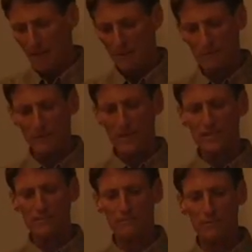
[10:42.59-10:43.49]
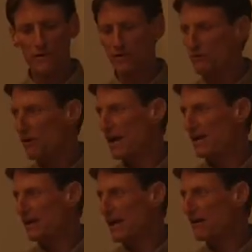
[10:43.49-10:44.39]
But then it's important to
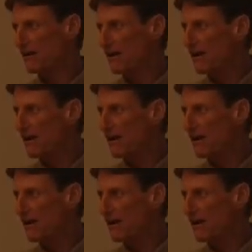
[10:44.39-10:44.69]
write down